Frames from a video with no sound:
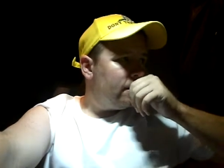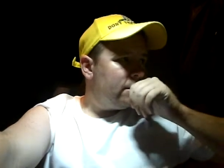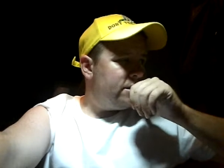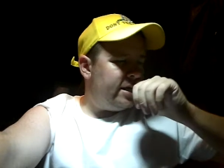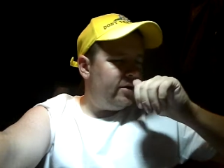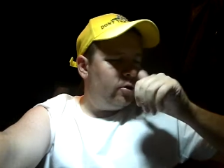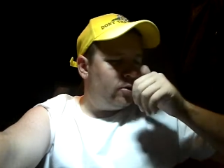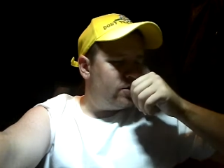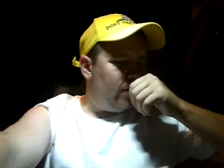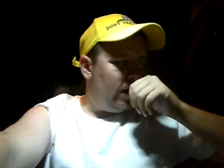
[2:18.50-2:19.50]
Sitting to
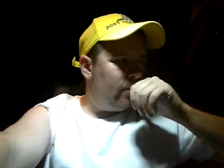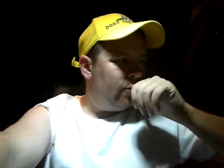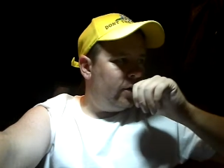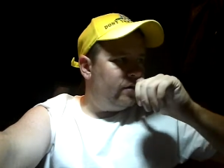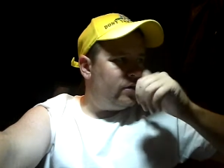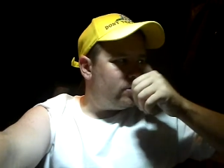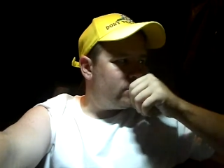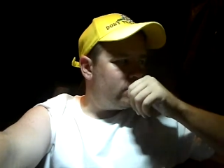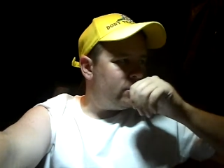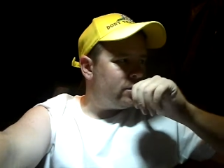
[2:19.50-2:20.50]
those fucking
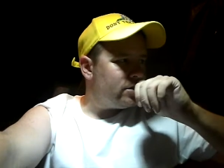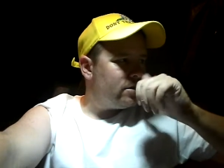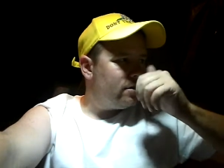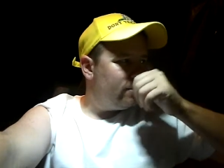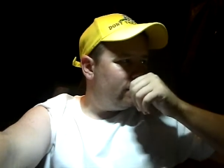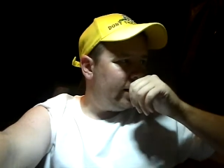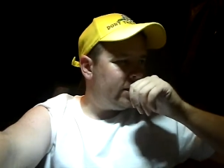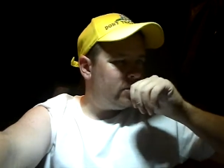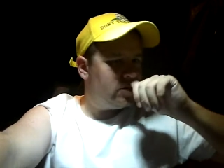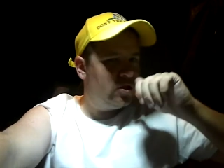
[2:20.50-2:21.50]
previews, Jesus. They
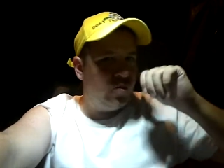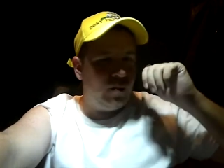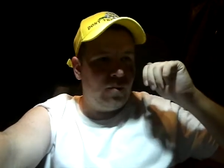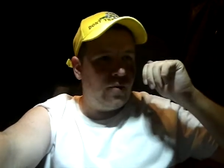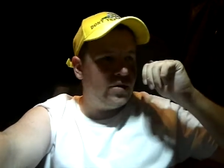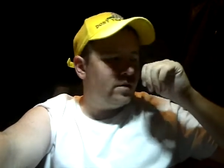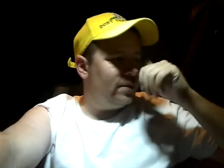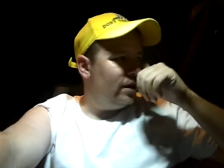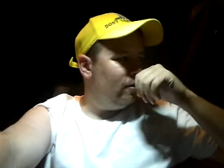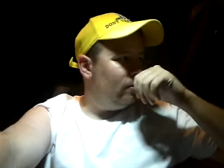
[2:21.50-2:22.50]
got some stupid movies
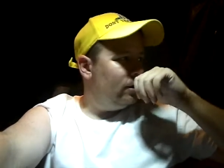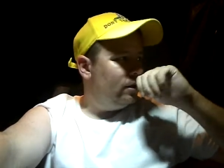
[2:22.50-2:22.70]
coming out.